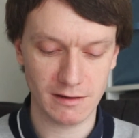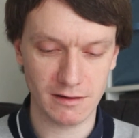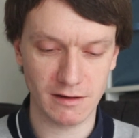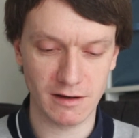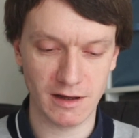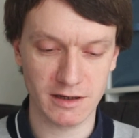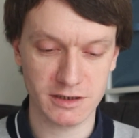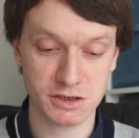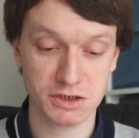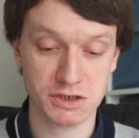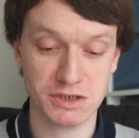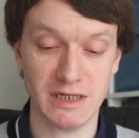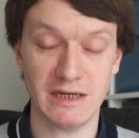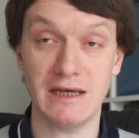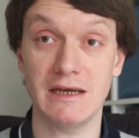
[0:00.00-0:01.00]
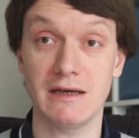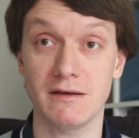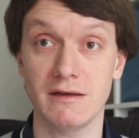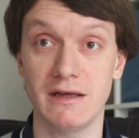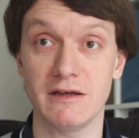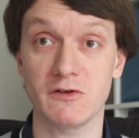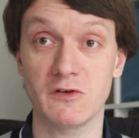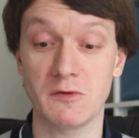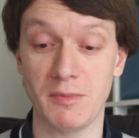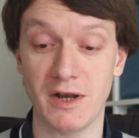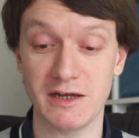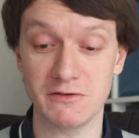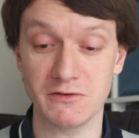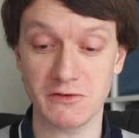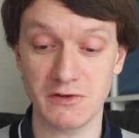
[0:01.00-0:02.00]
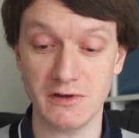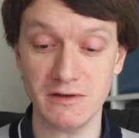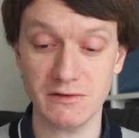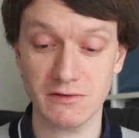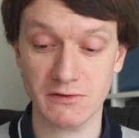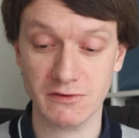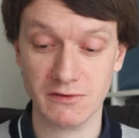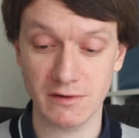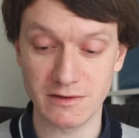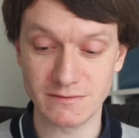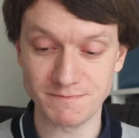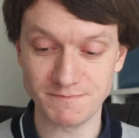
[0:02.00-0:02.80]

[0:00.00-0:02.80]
last year explains it.